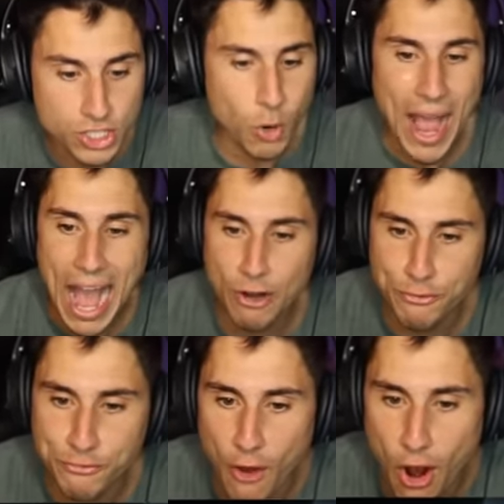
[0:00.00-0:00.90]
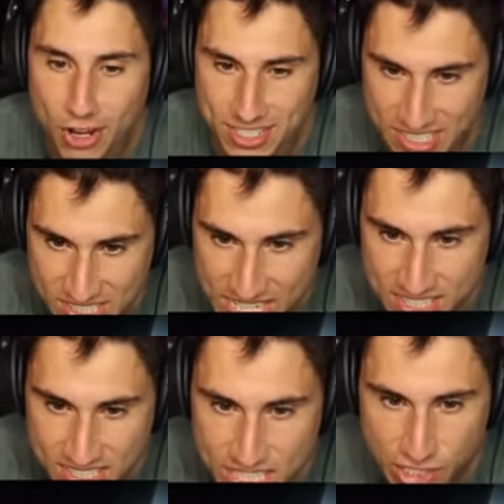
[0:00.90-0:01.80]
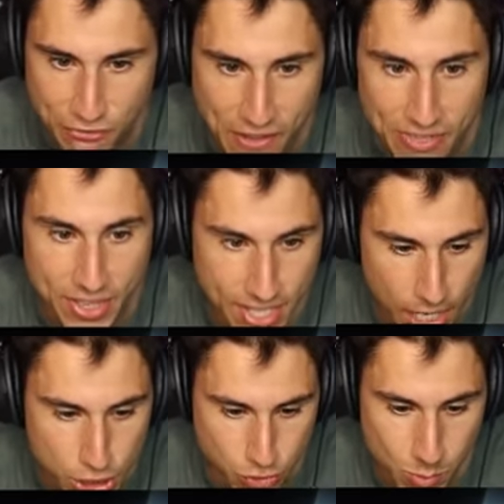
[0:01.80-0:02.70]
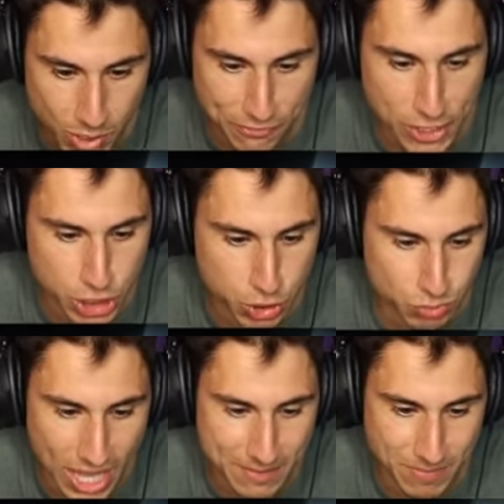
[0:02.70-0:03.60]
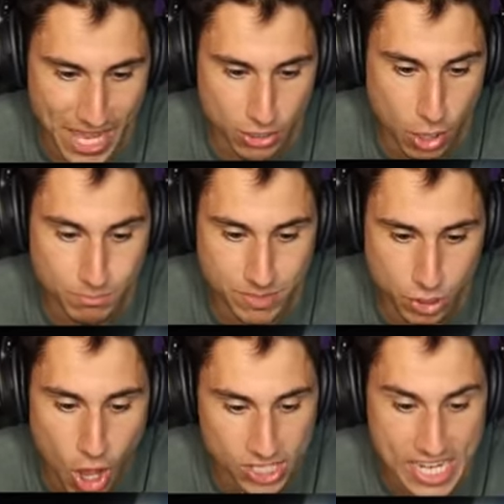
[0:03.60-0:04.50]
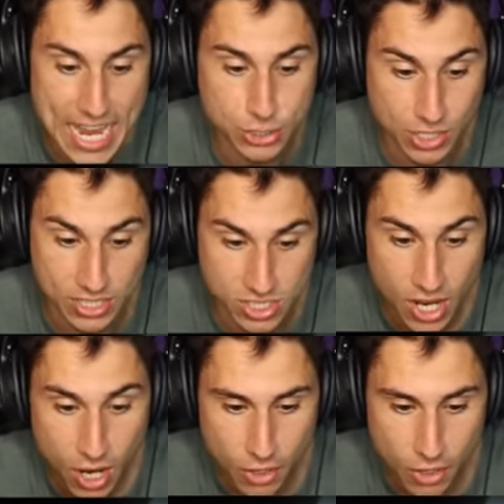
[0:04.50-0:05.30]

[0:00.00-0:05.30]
So how far does DC defend the country? What if I shoot like, I don't know, Los Angeles?